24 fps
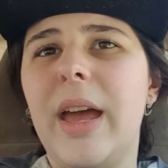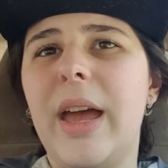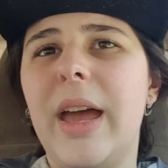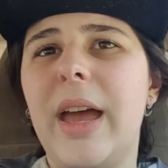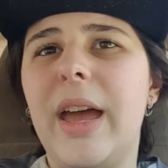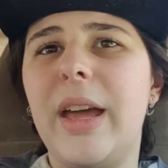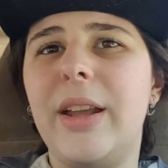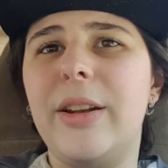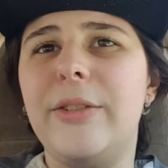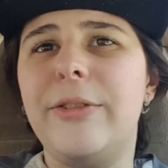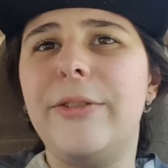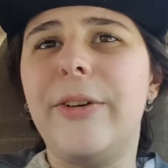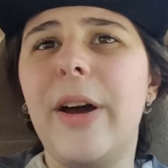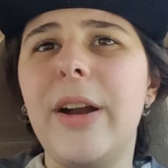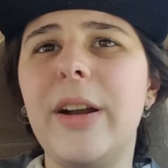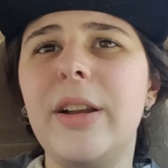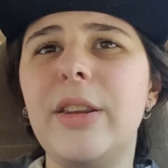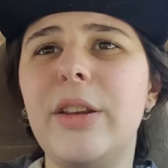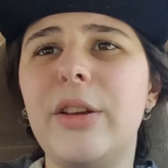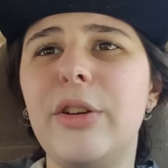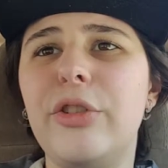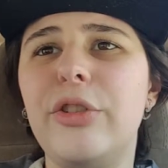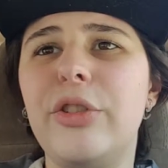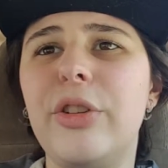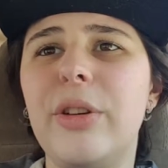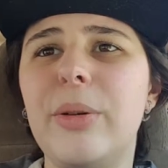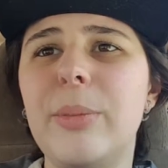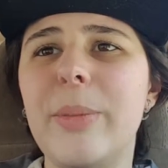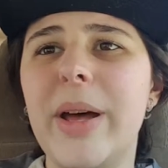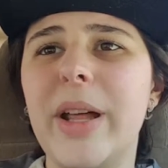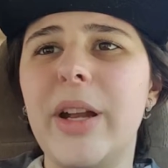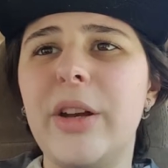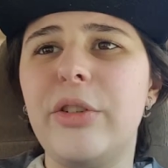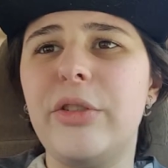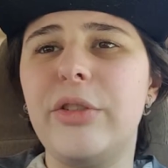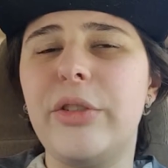And finally, she
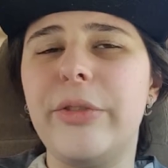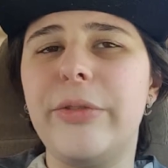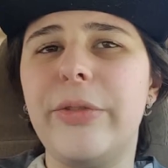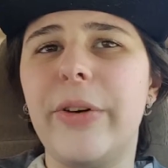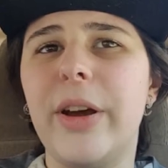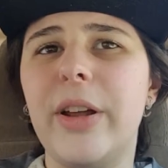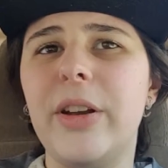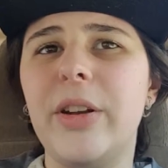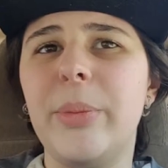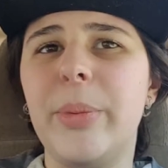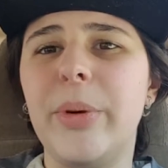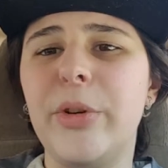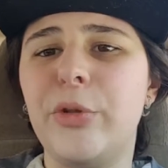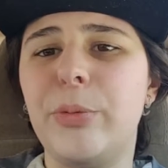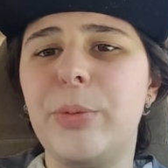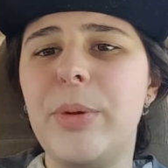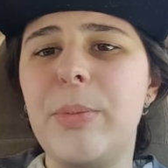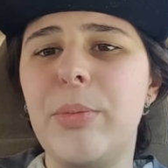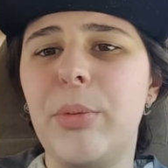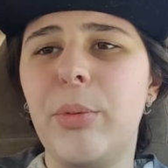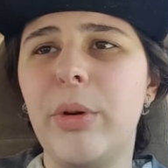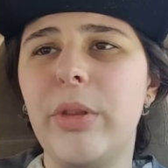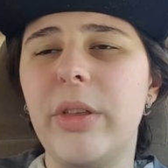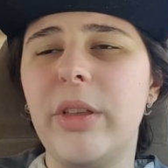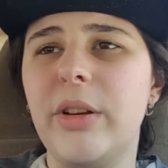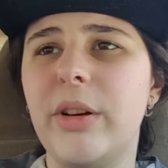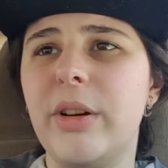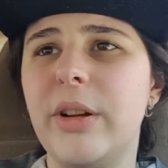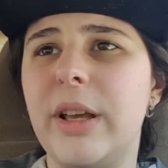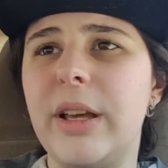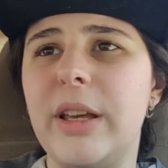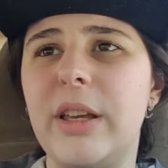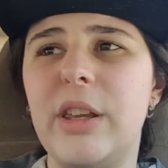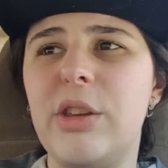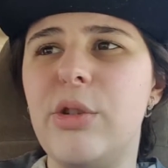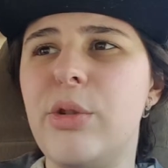managed to find a bunch of people where they're
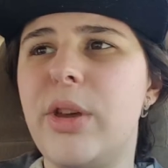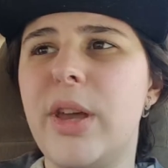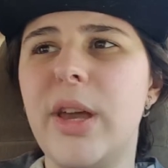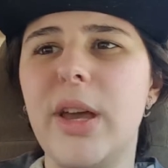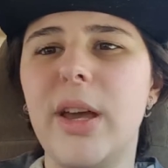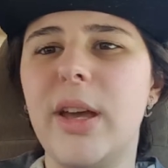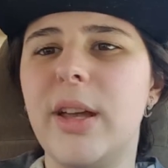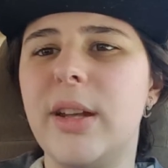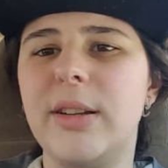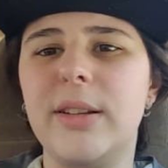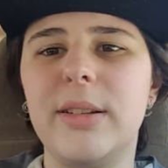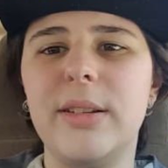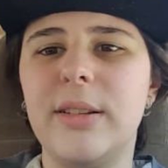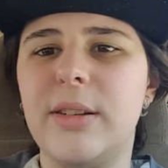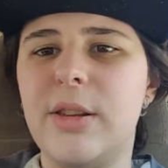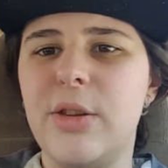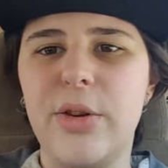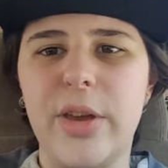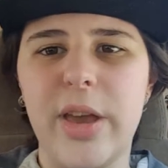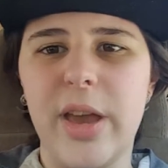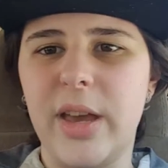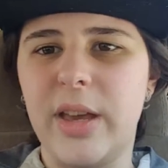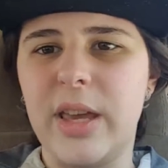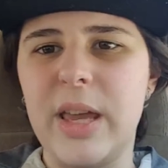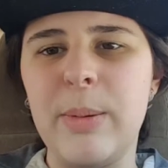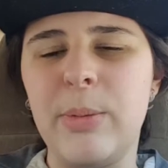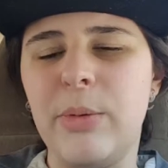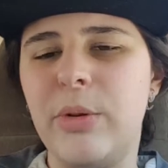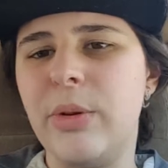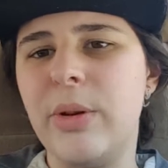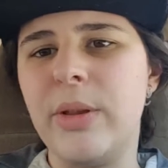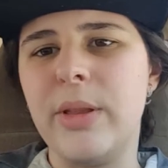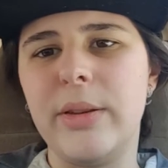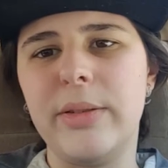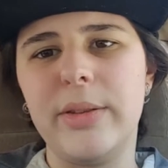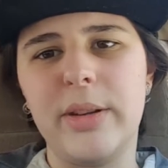like, you can't keep
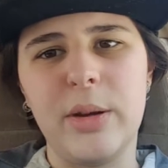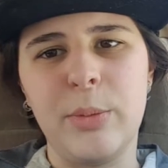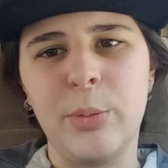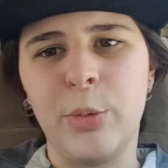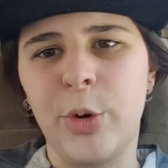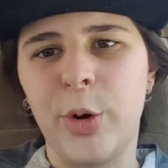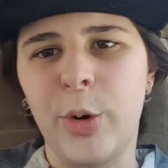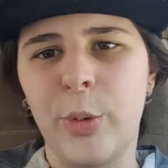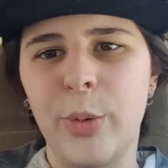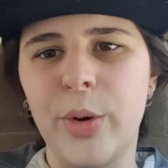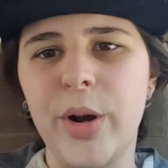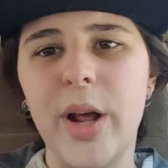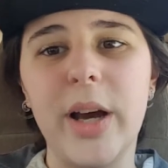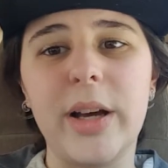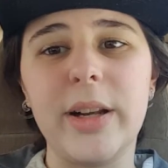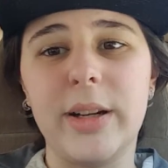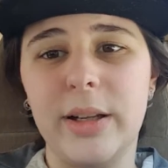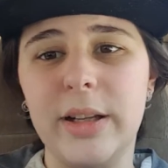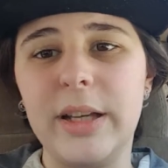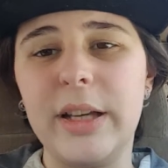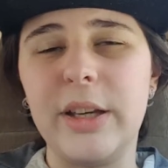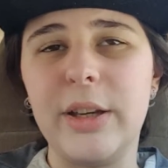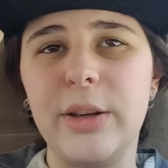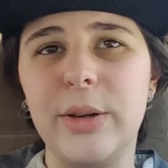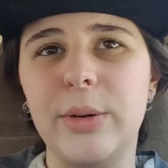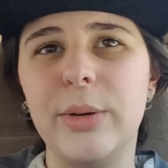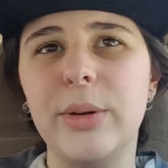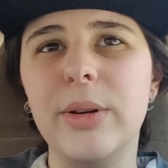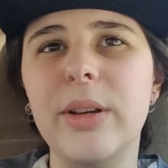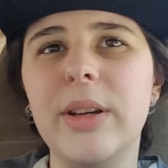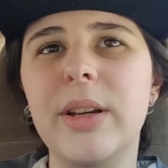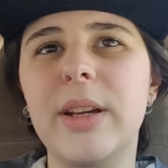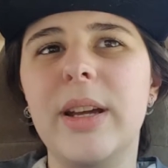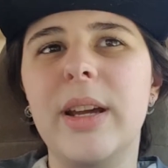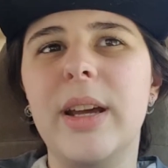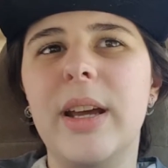doing this anymore. We're not going to let you.
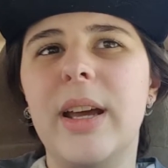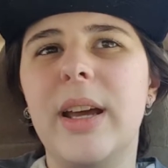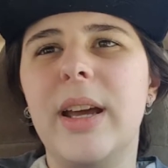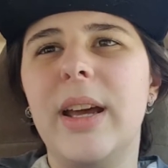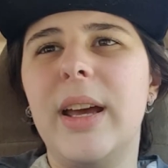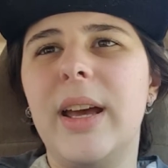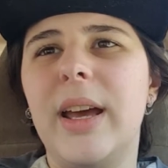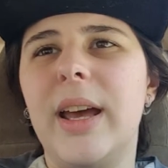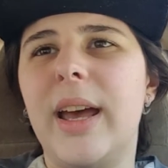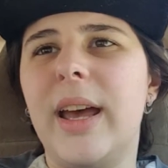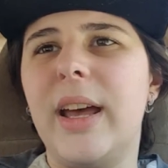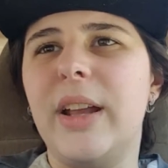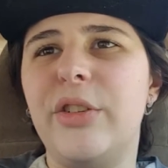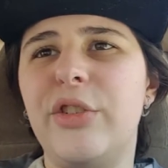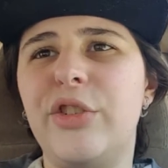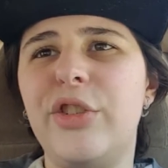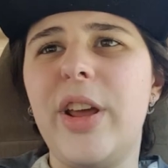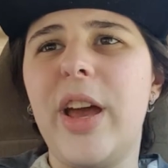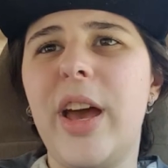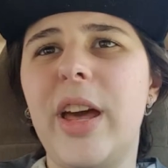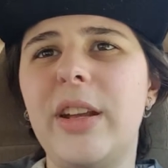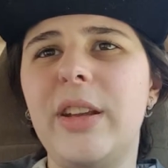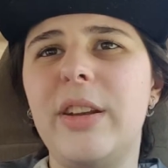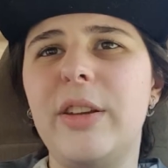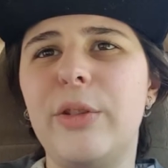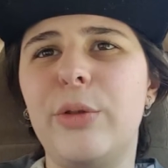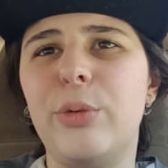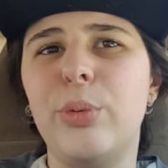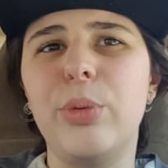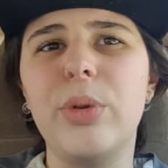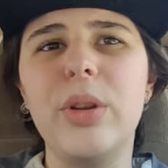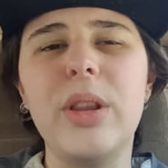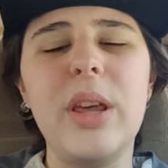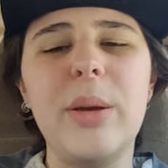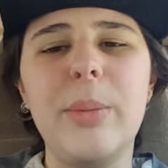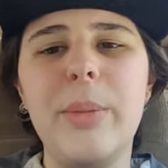And she had this
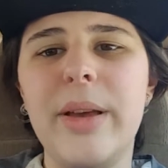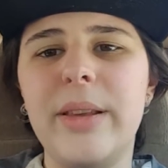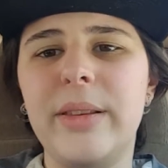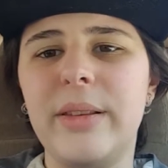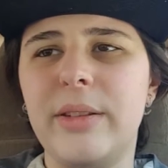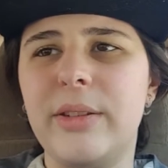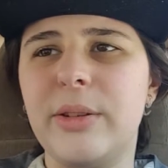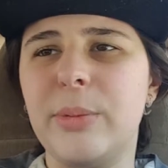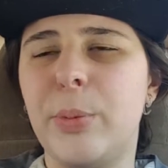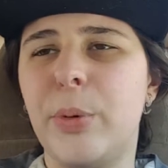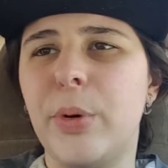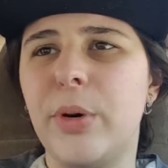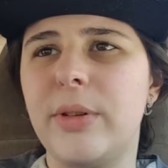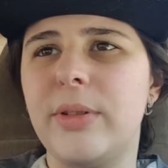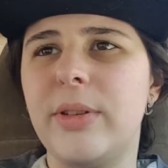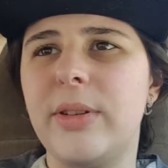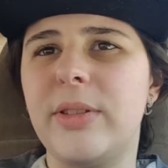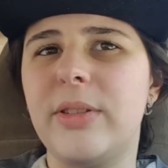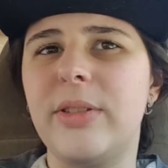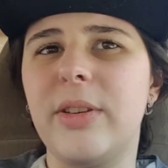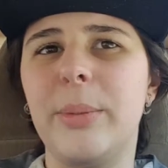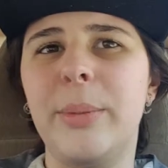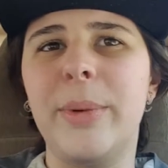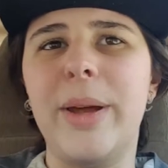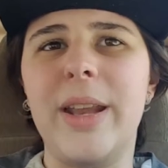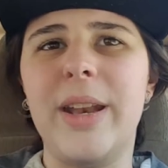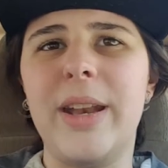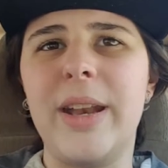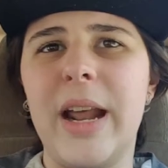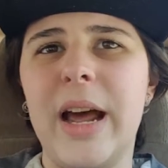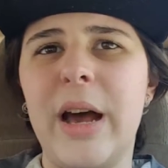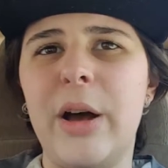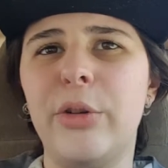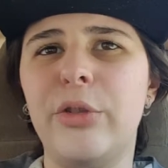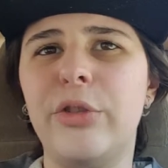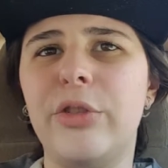really amazing support system, and
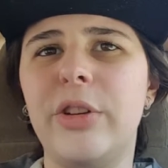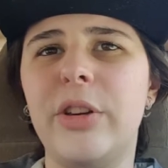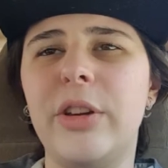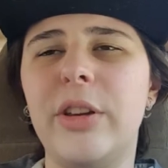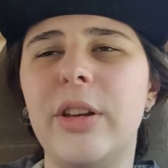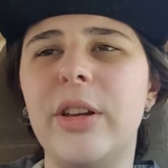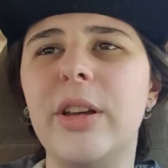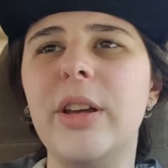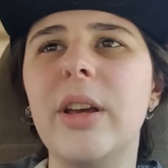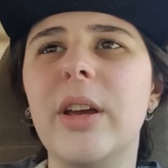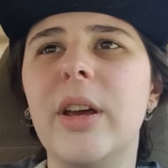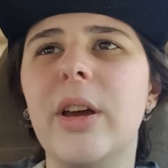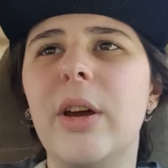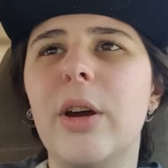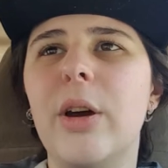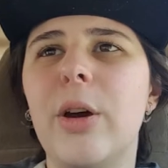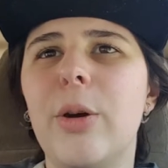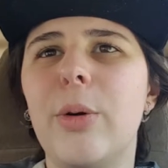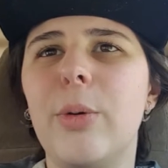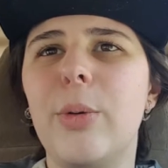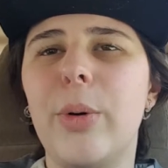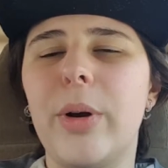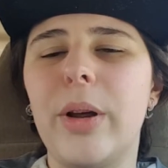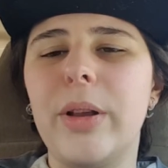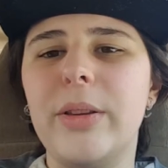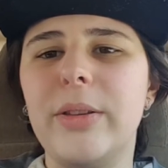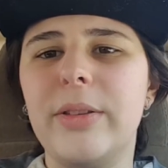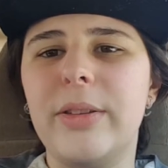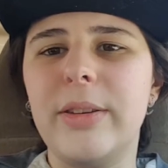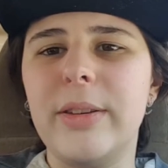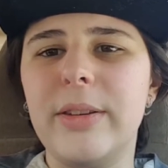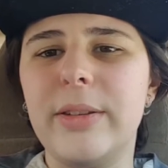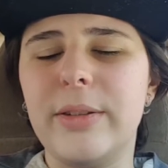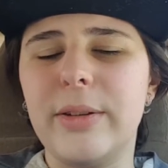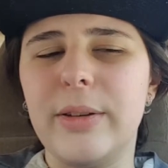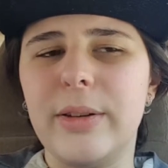now she runs
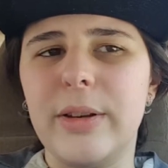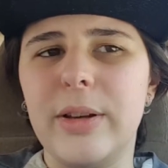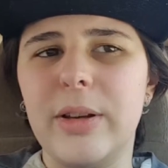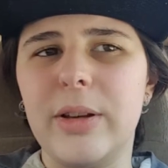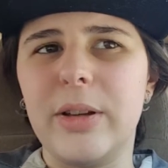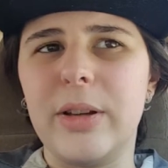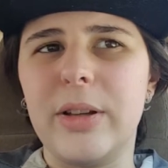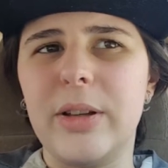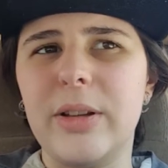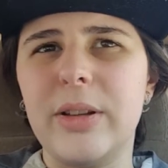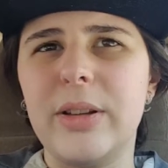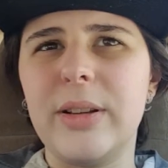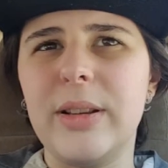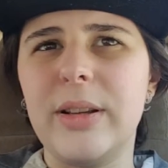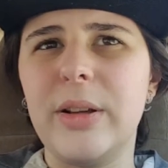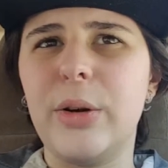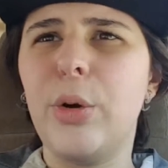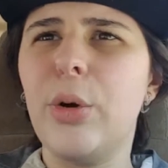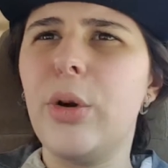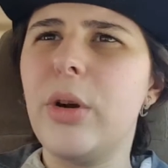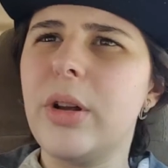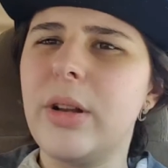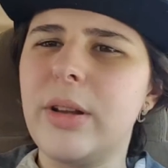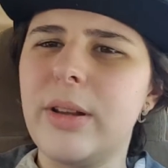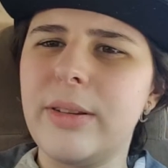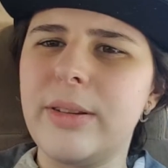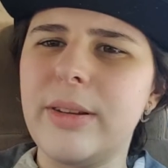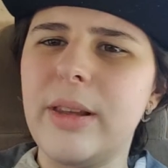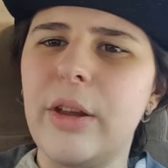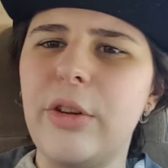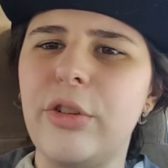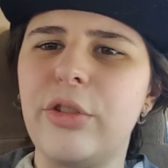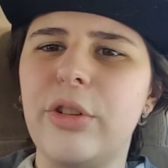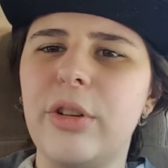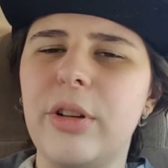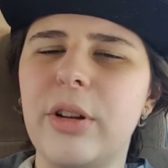this
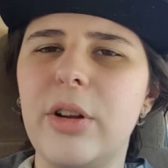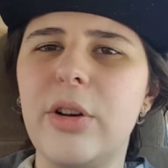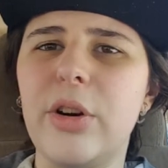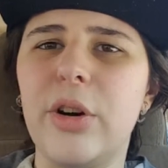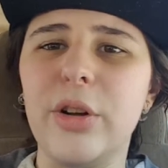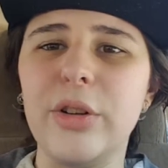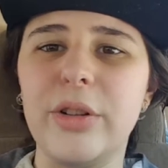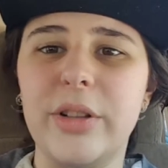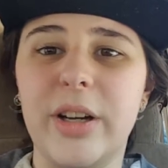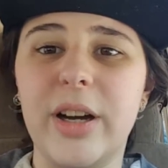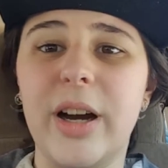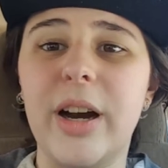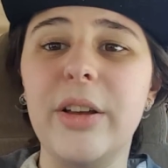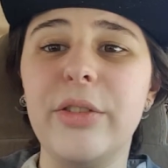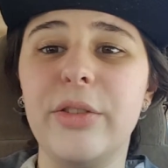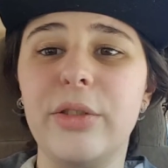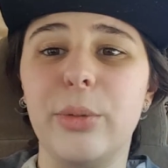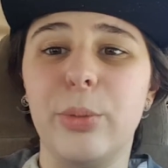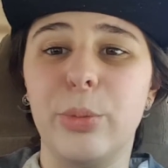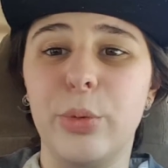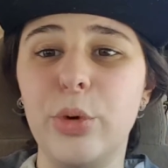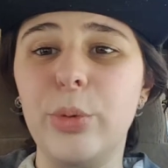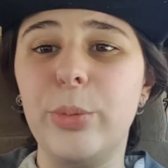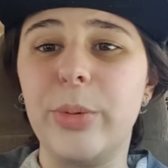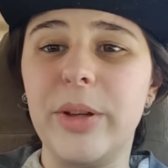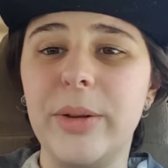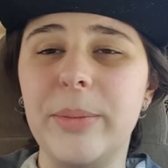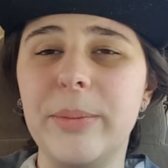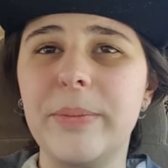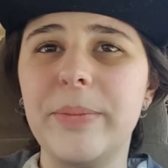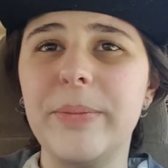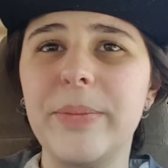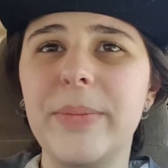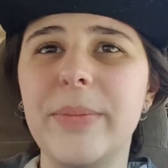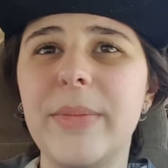organization called Casa Ruby.